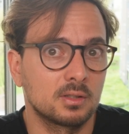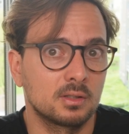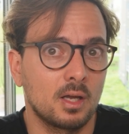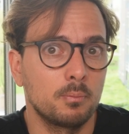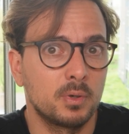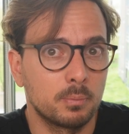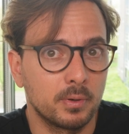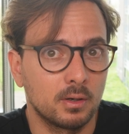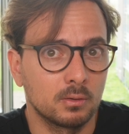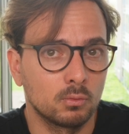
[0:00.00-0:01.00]
that I
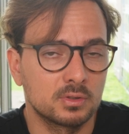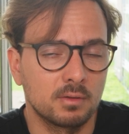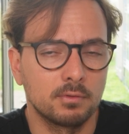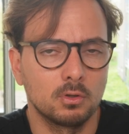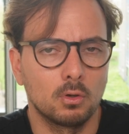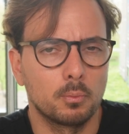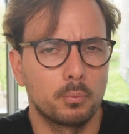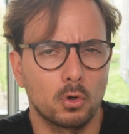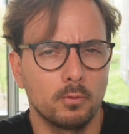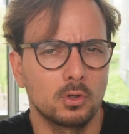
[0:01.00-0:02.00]
prepared with something called
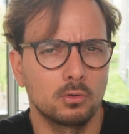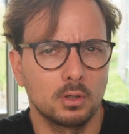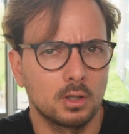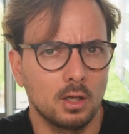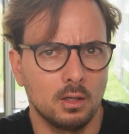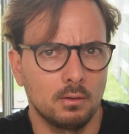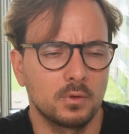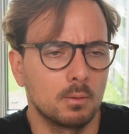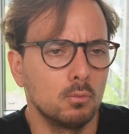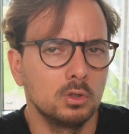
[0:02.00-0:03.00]
Probe.dk.
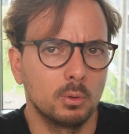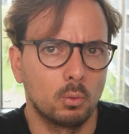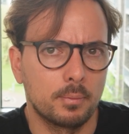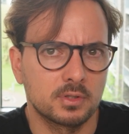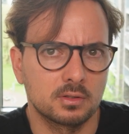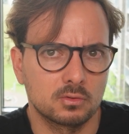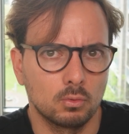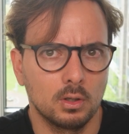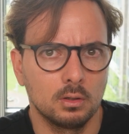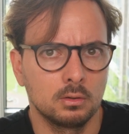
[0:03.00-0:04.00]
There are multiple websites as
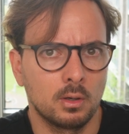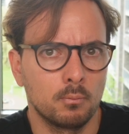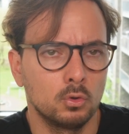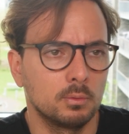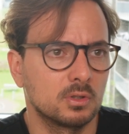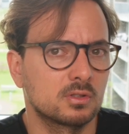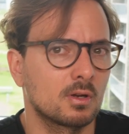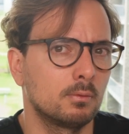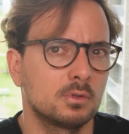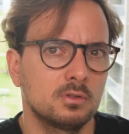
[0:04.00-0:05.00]
well, and multiple
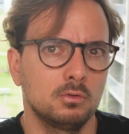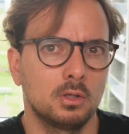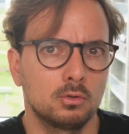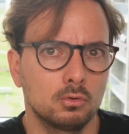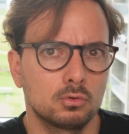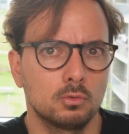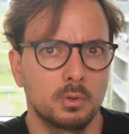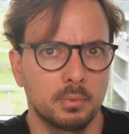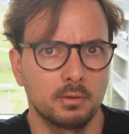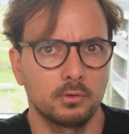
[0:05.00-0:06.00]
services you can use to
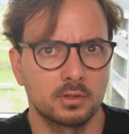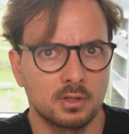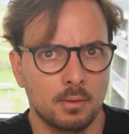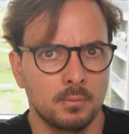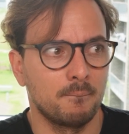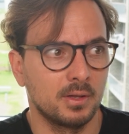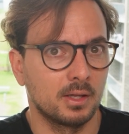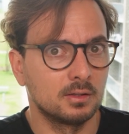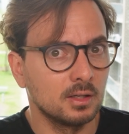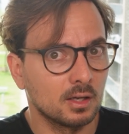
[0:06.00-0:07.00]
prepare for the exam. But the
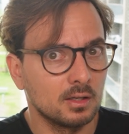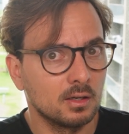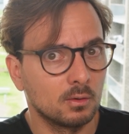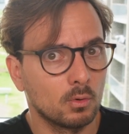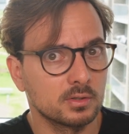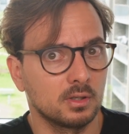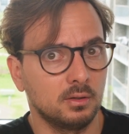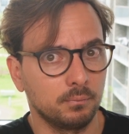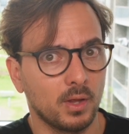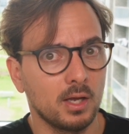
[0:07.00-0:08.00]
idea here was that
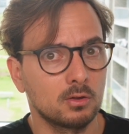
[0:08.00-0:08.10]
I